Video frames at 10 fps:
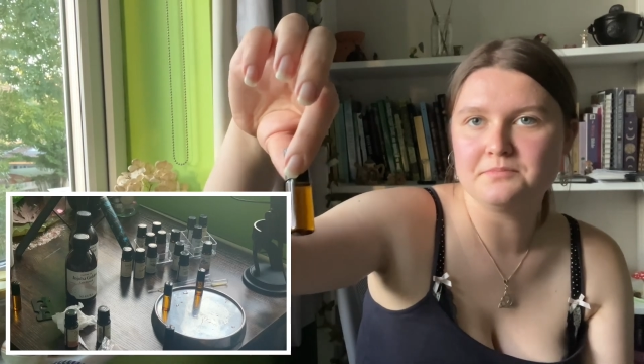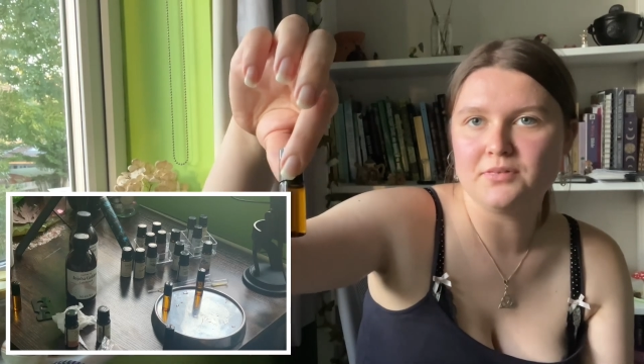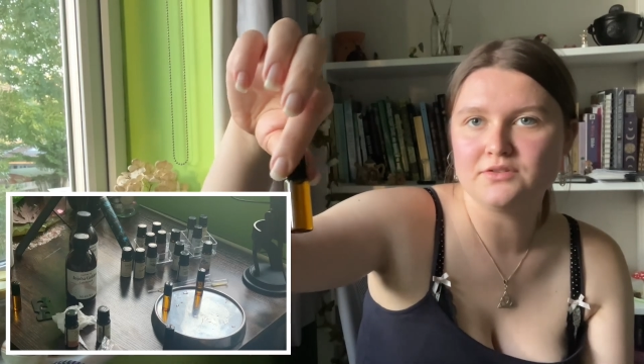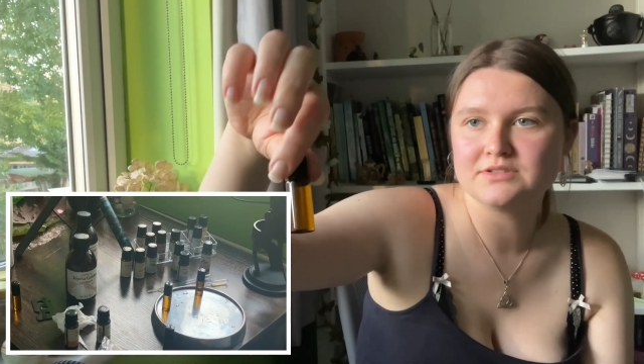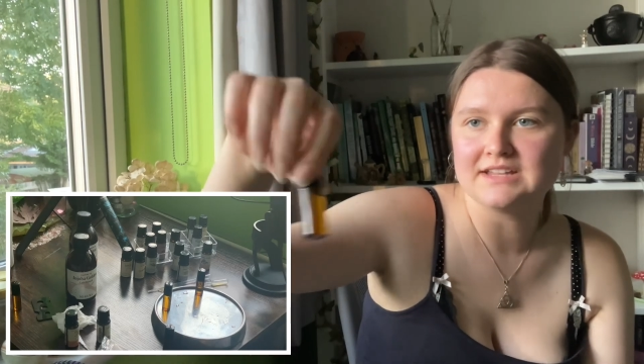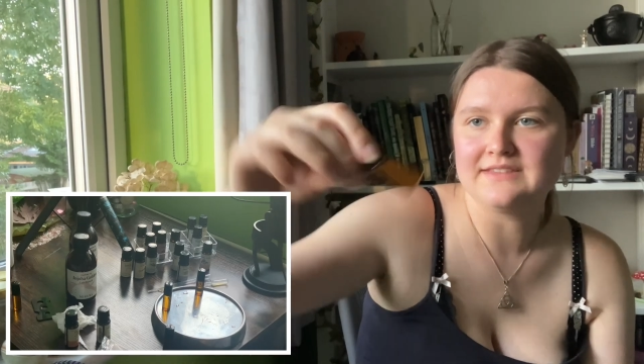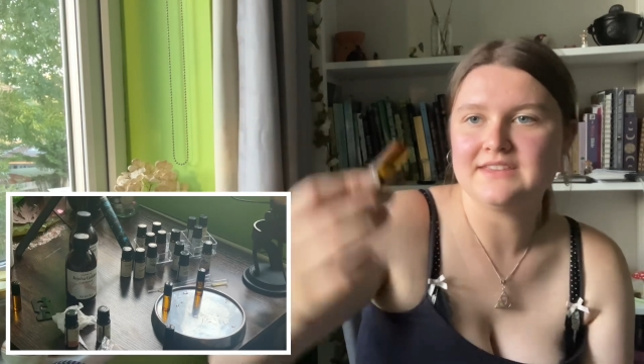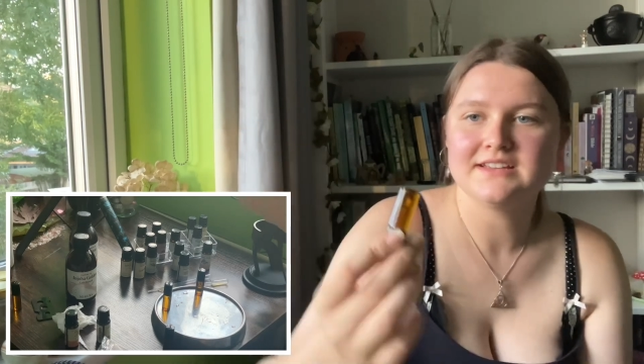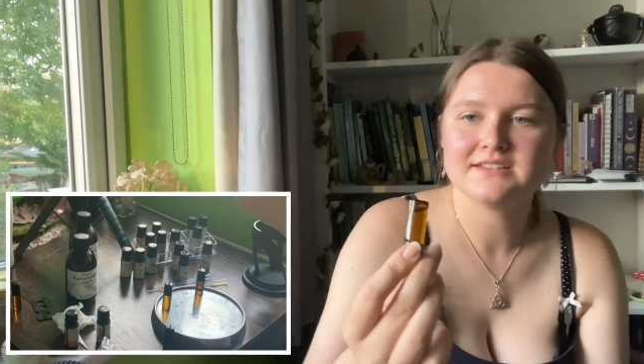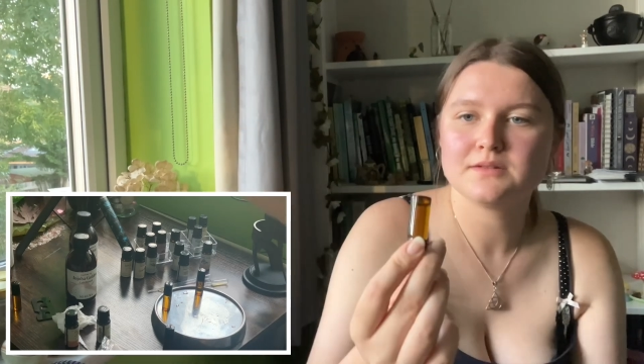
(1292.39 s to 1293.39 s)
bottles like
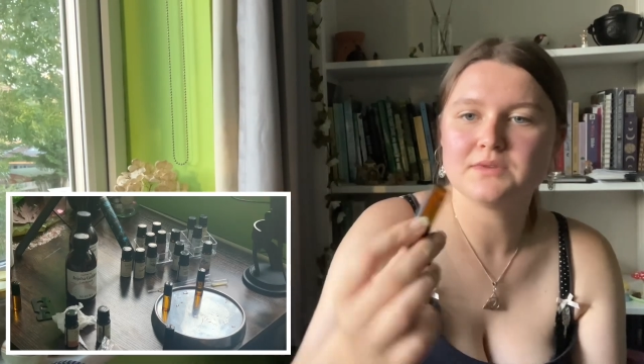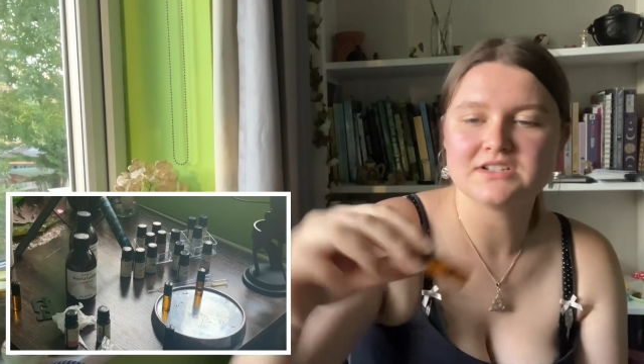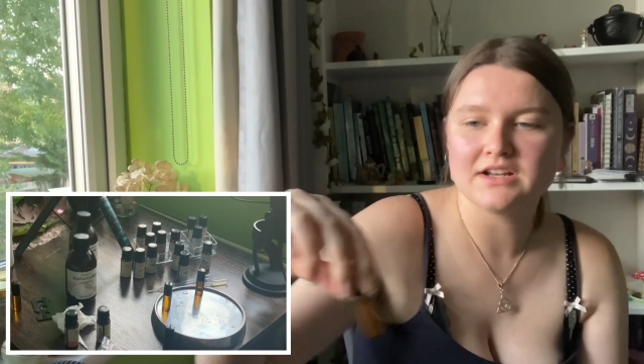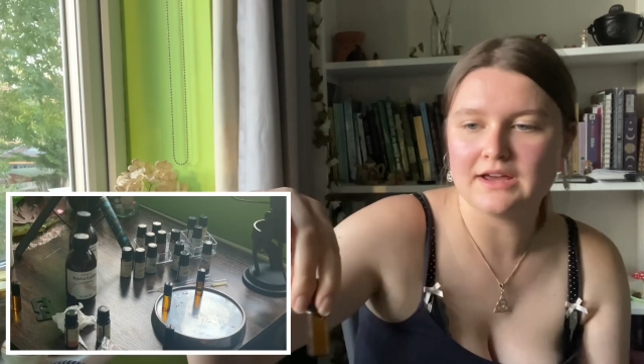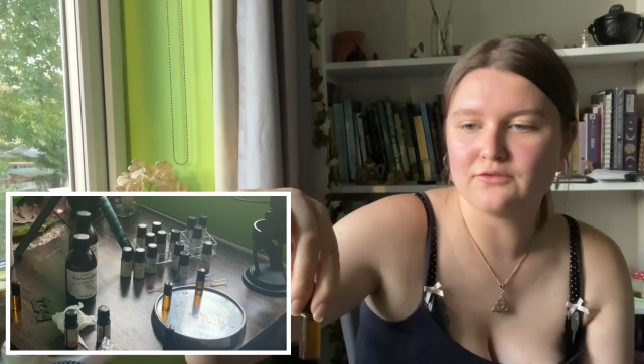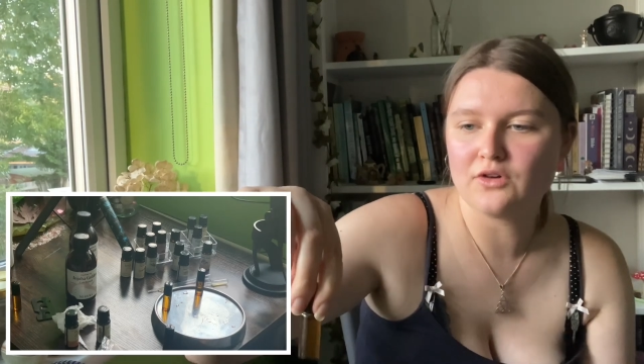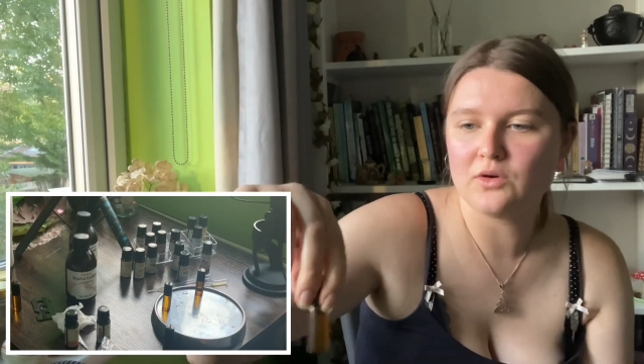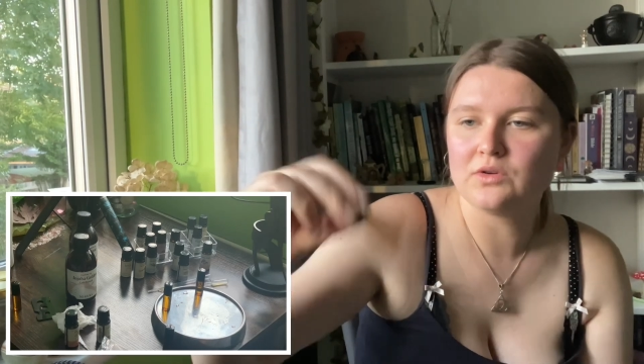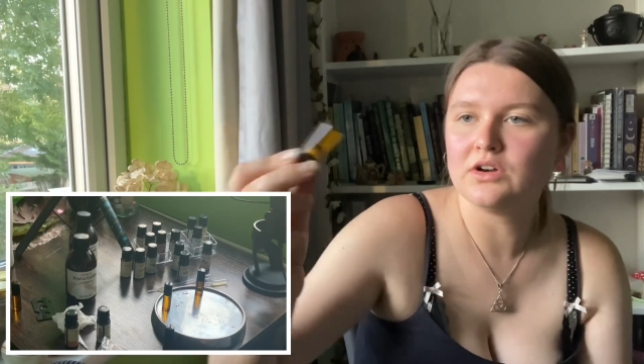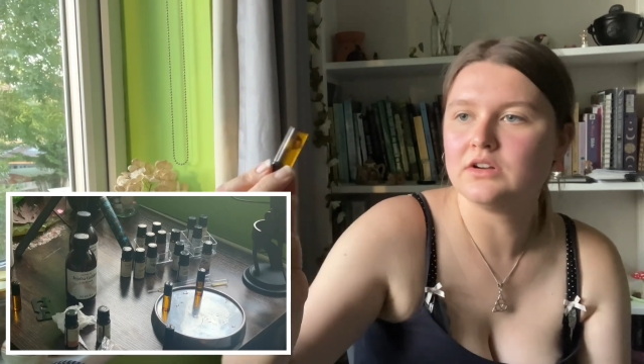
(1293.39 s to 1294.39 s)
this which are like
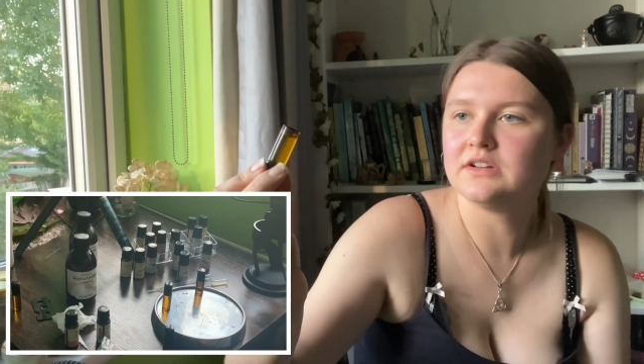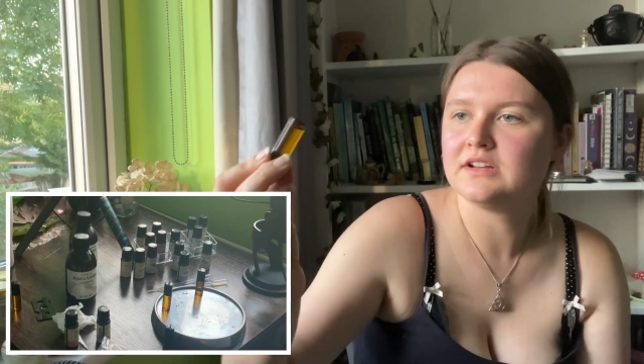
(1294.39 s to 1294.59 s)
roll on,